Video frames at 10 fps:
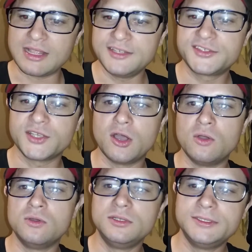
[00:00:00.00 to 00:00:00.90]
So
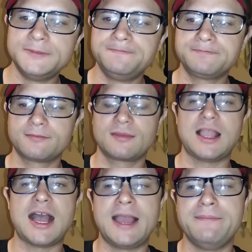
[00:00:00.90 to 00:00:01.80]

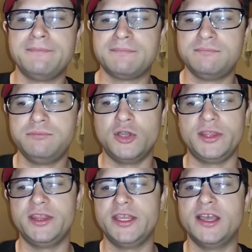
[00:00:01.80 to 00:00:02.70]
I'm
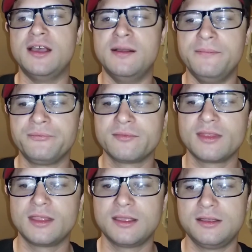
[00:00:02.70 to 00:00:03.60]
putting the
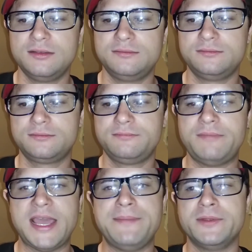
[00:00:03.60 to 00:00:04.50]

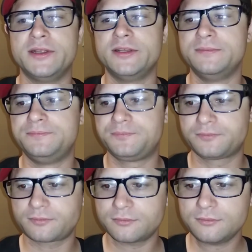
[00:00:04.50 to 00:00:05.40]
paper,
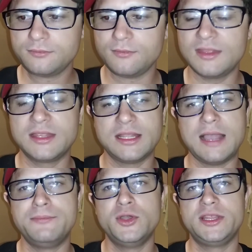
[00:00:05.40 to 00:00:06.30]

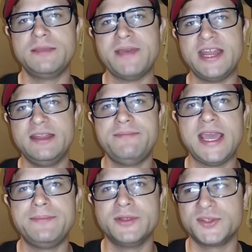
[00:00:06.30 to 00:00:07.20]
I'm putting the pen to
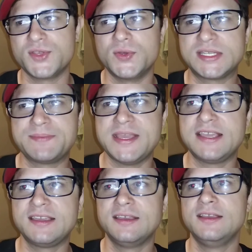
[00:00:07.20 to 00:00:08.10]
paper, so to
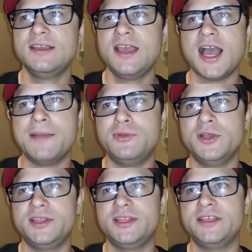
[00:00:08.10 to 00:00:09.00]
speak. I'm
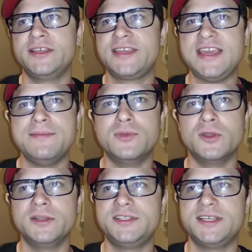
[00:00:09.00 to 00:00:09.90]
putting the
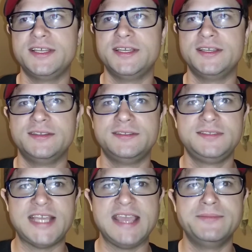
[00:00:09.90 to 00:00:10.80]
keyboard to the
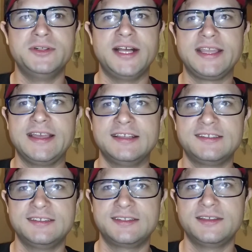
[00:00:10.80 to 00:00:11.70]
table, I guess,
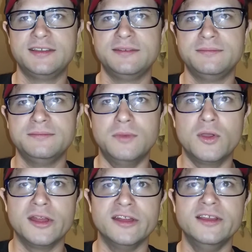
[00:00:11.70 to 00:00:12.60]
is the
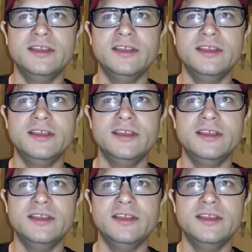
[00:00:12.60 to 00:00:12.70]
more